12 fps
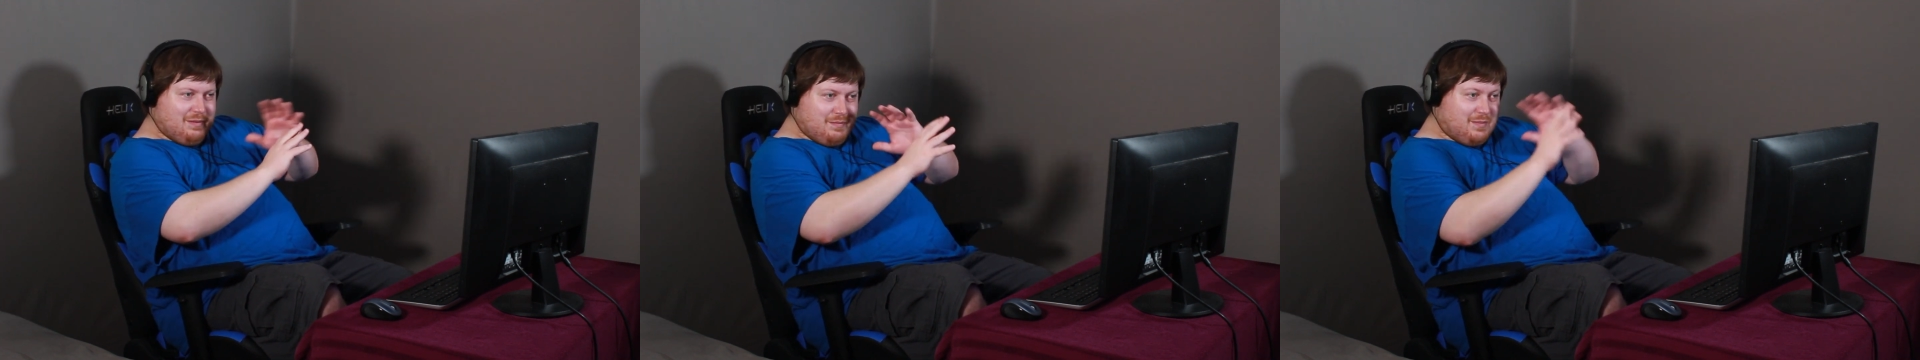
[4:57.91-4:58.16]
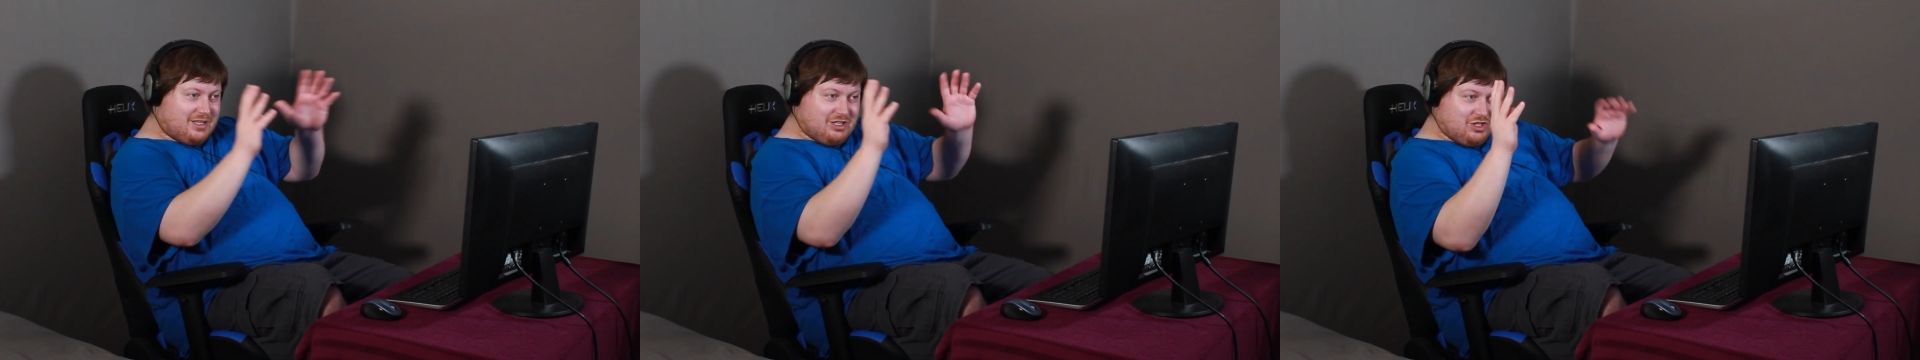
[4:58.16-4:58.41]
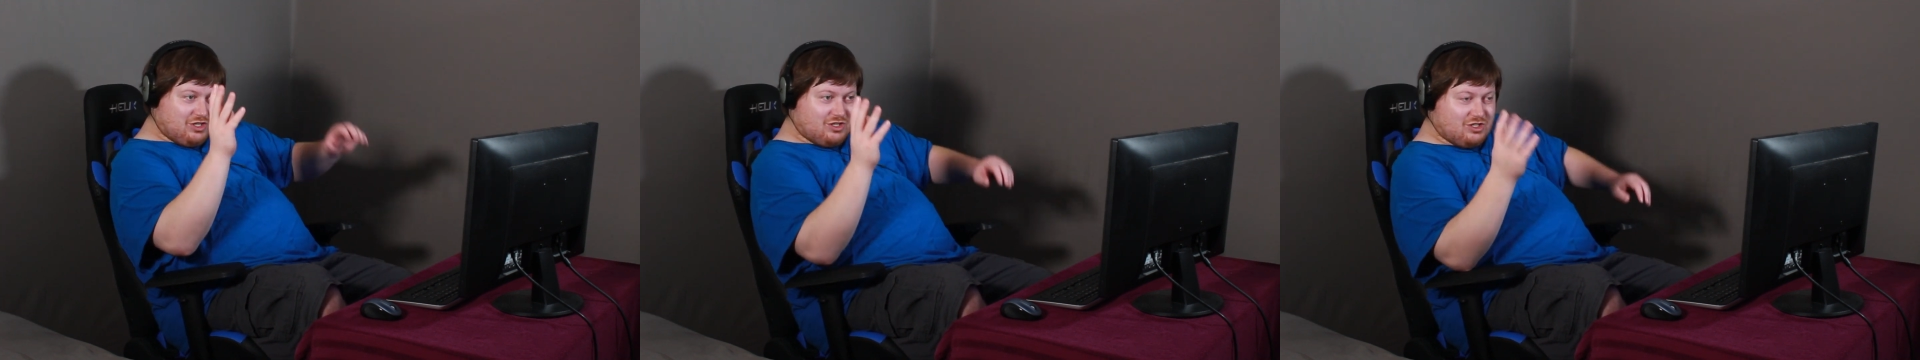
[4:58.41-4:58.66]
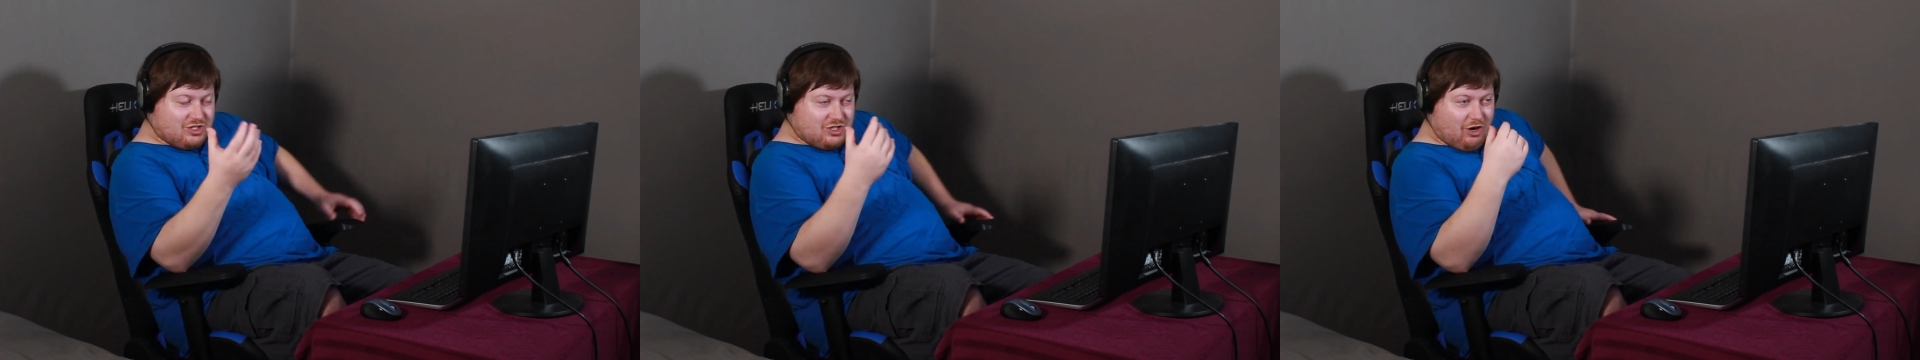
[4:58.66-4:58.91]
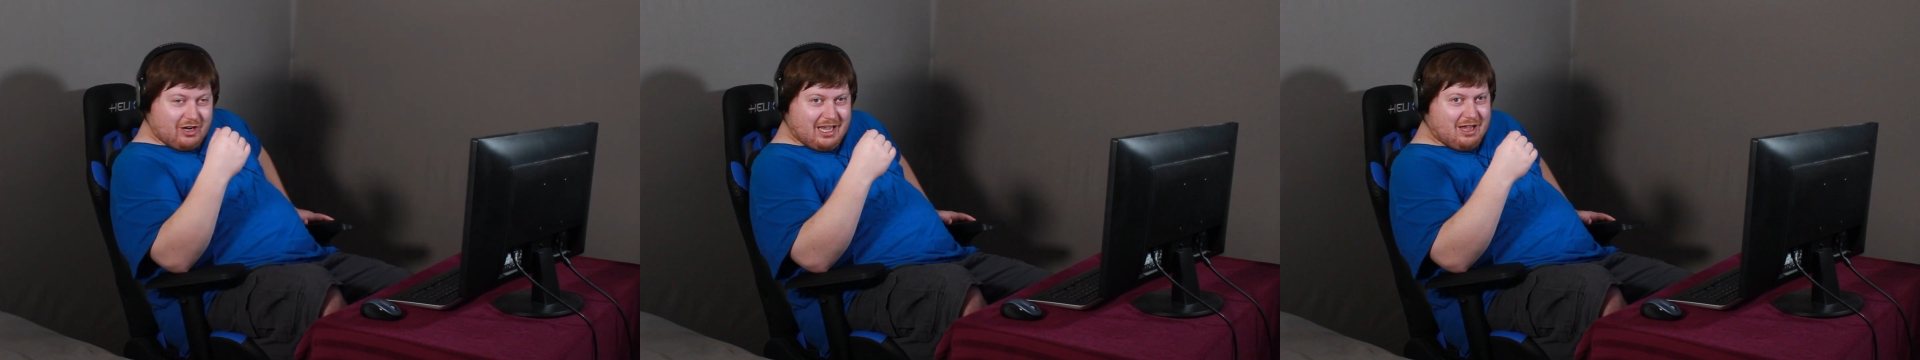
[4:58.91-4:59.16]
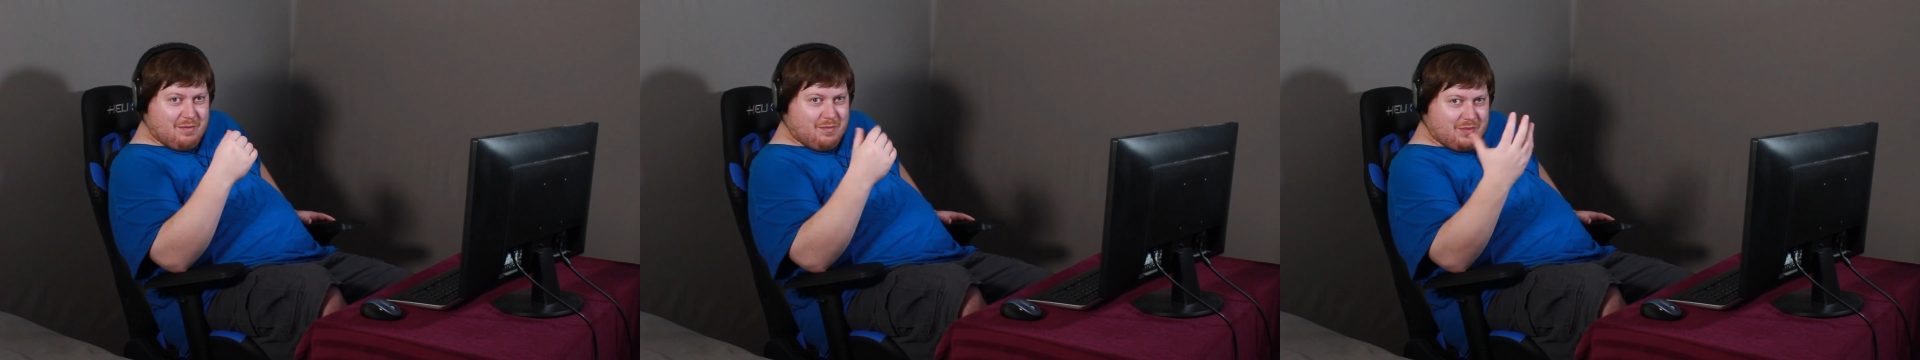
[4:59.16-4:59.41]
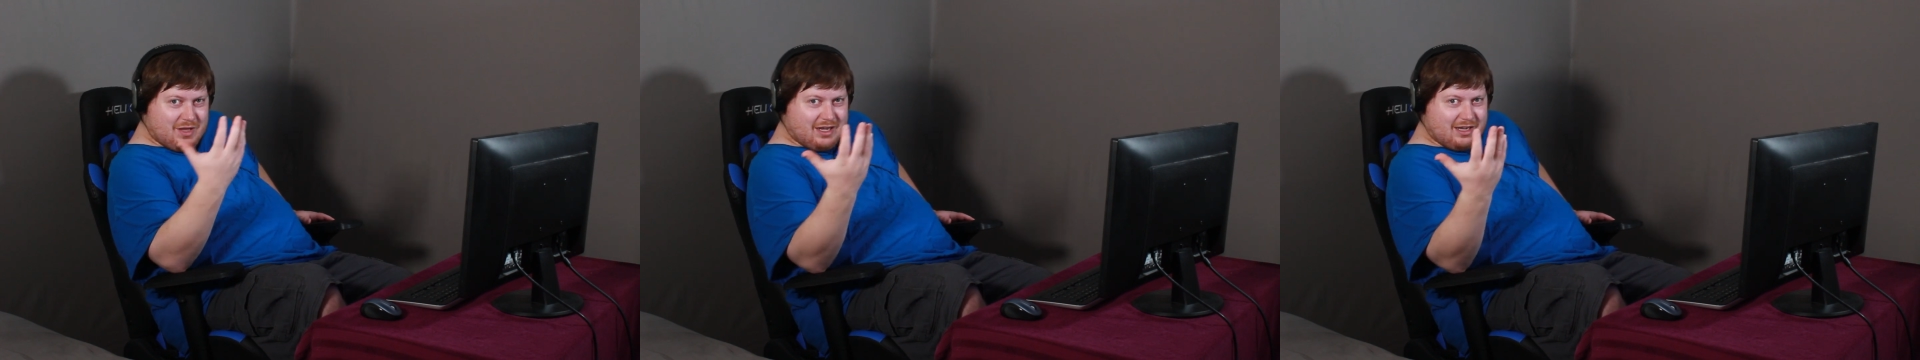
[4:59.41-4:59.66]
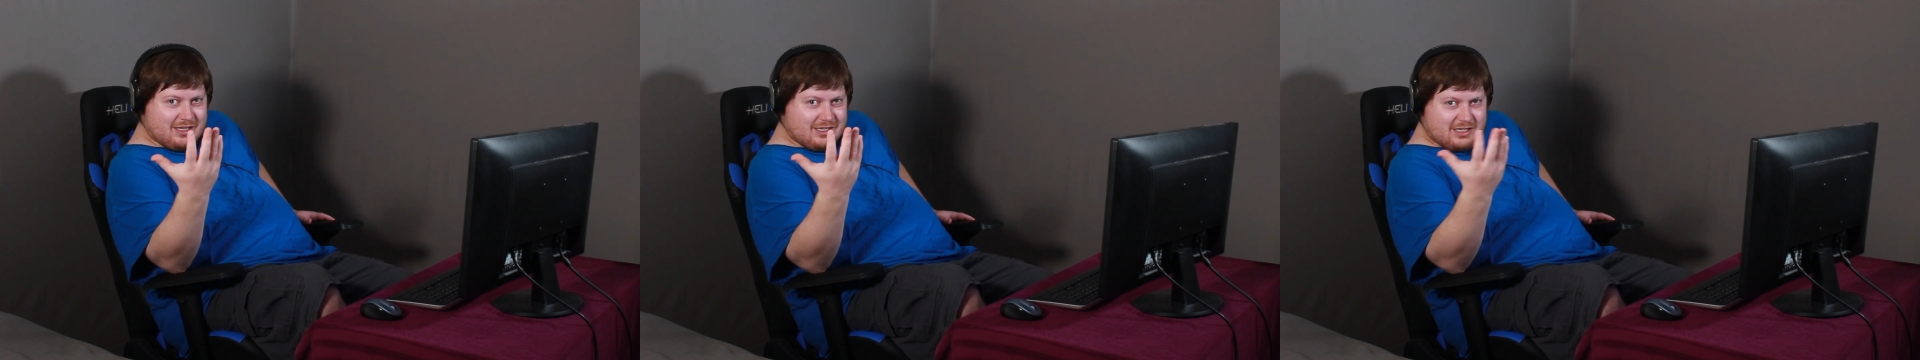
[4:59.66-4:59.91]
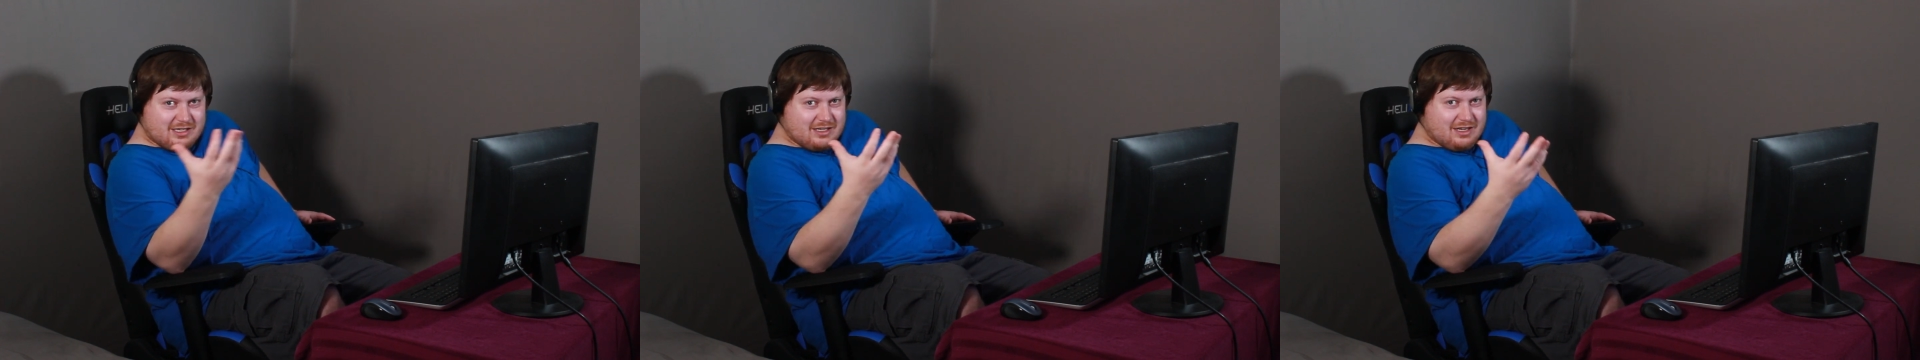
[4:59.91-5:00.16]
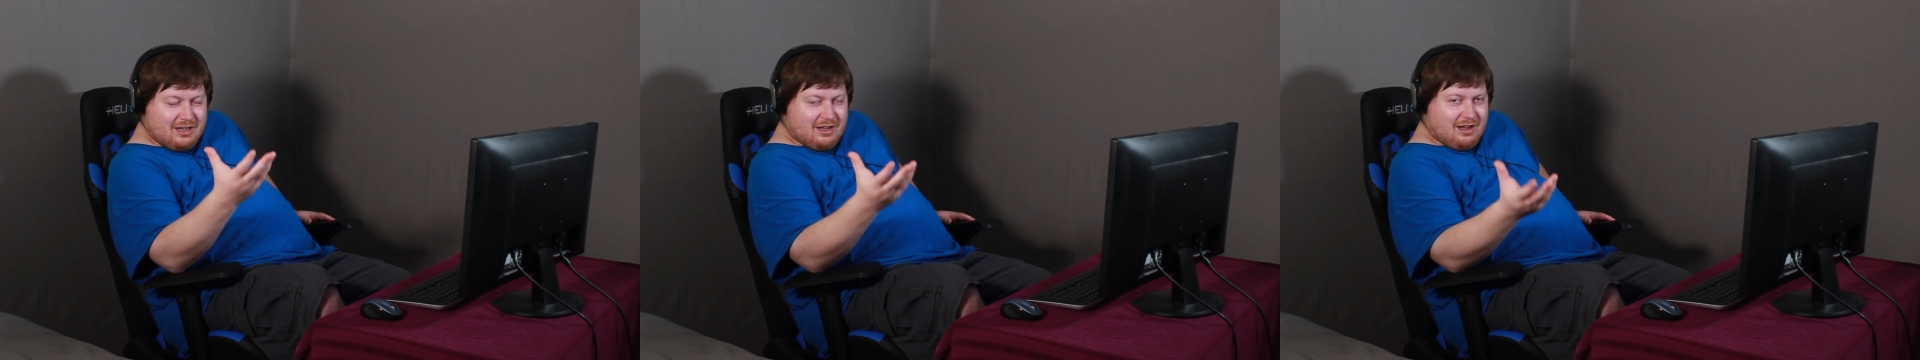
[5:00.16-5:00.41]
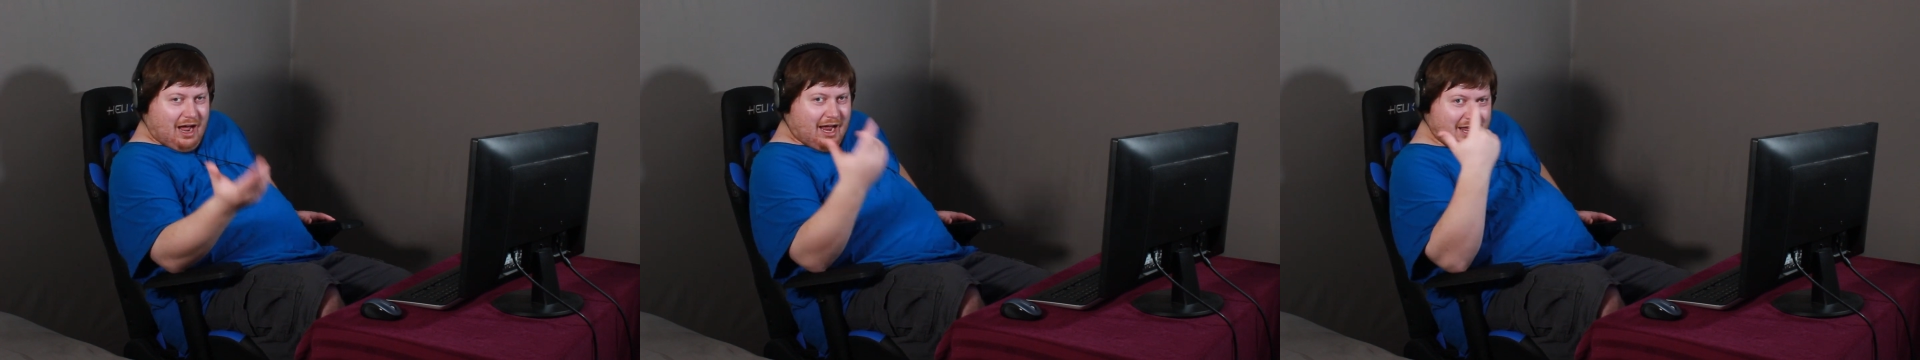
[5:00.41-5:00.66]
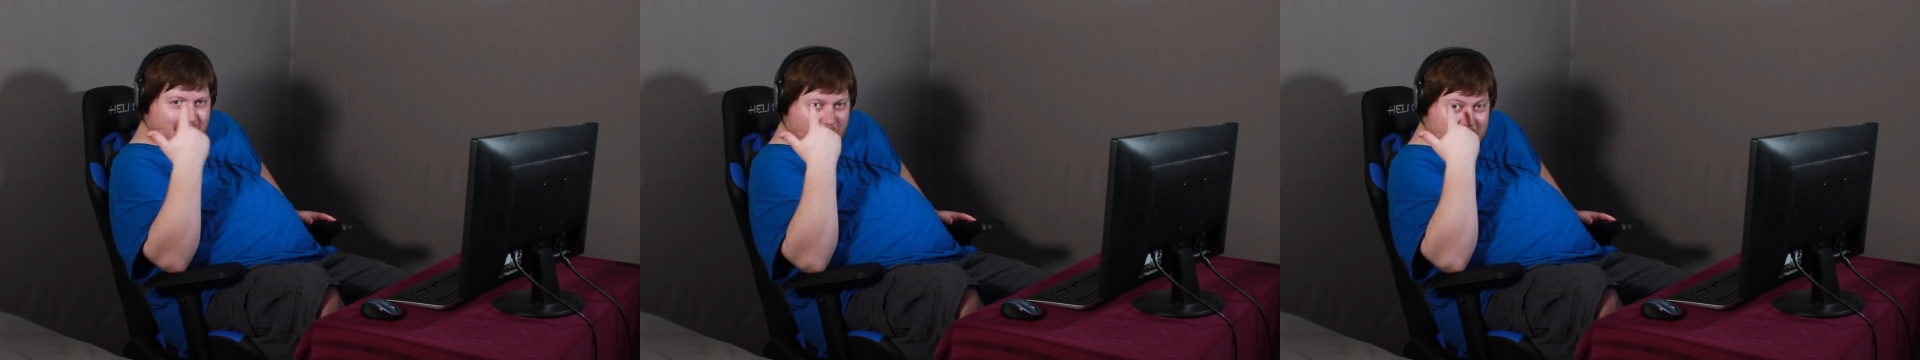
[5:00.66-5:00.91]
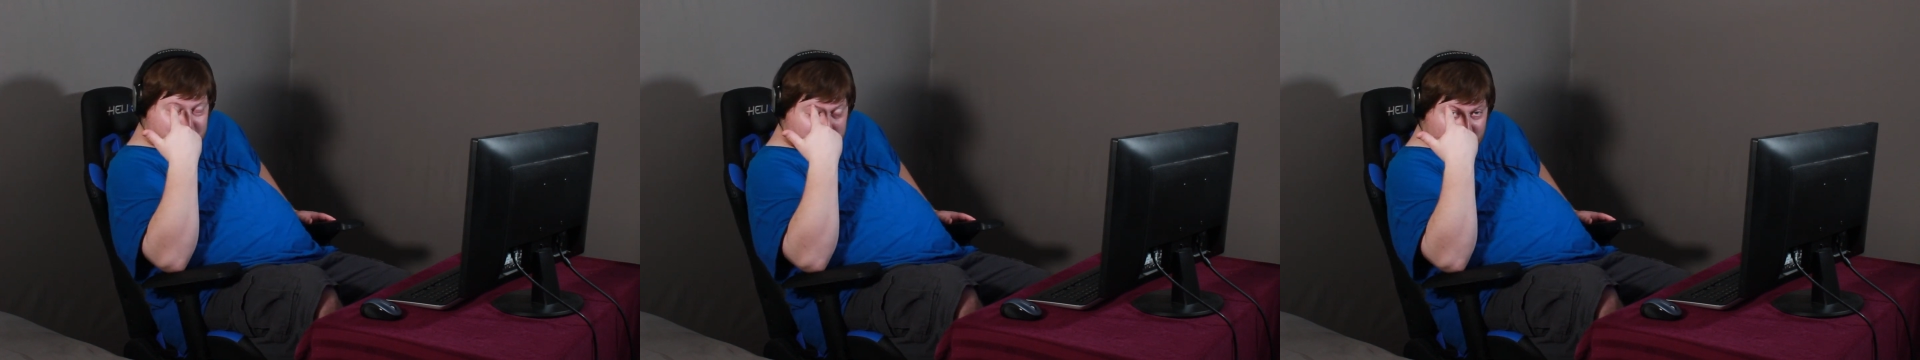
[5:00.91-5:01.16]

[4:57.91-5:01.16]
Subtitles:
missed took him because I had already